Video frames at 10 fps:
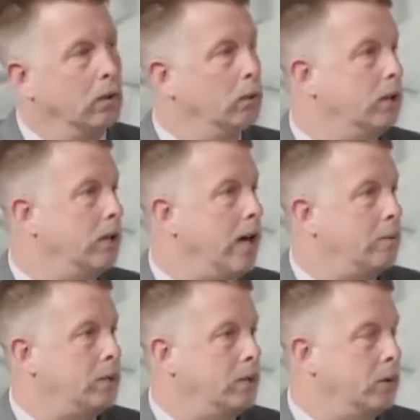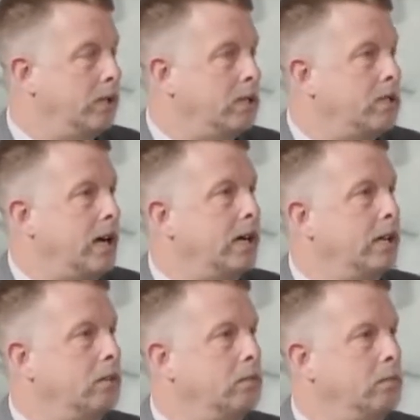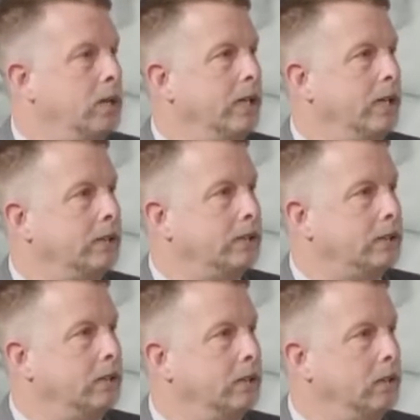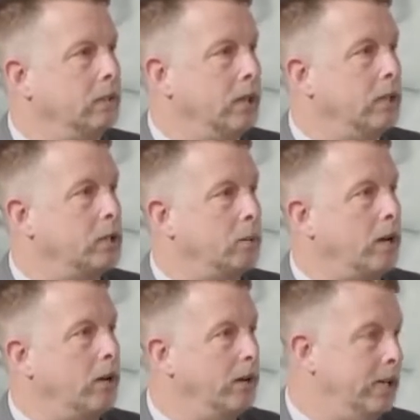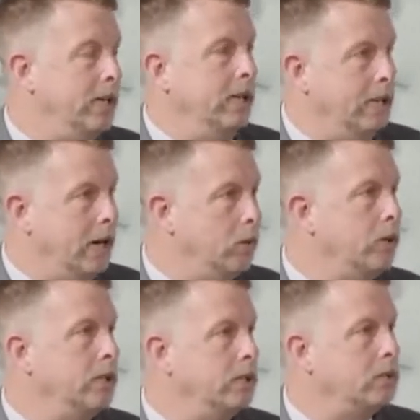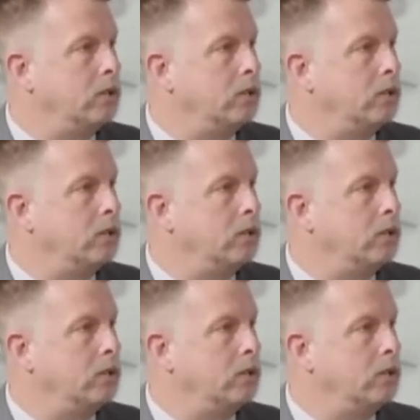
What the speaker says: we're a good option. We're the second biggest municipality in that region.